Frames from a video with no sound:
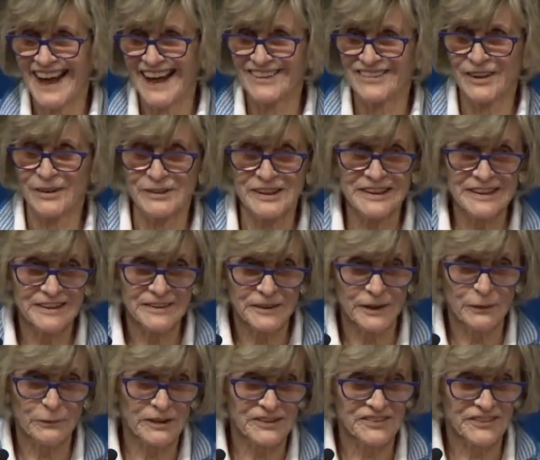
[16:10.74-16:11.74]
So he didn't
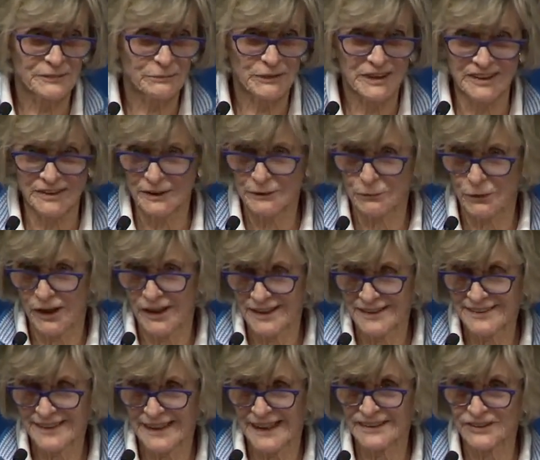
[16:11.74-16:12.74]
know where he
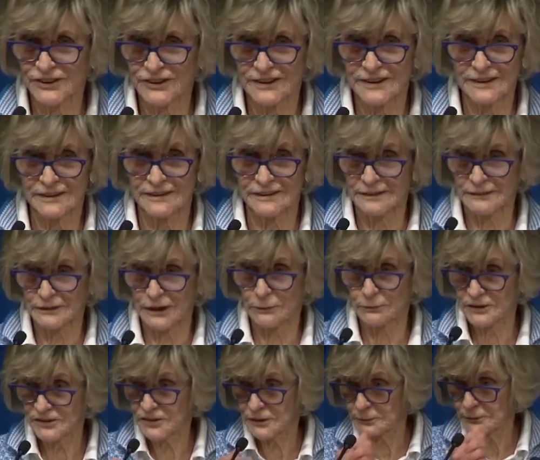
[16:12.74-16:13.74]
was, and she didn't know
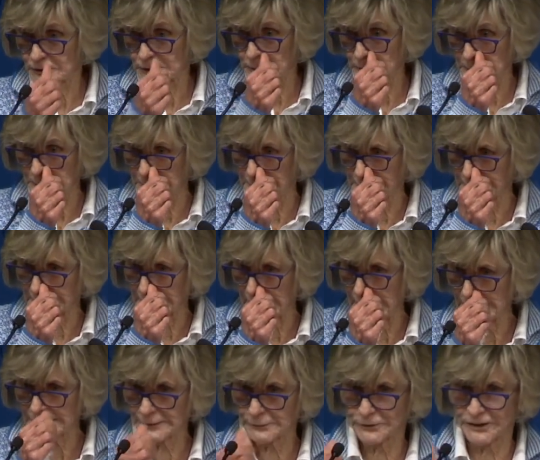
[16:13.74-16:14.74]
what she was doing in the
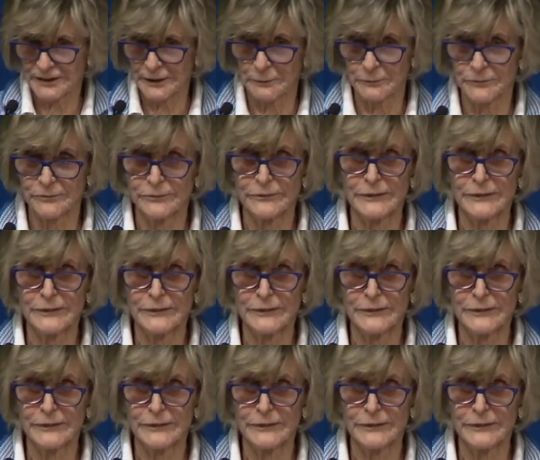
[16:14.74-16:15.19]
closet with him.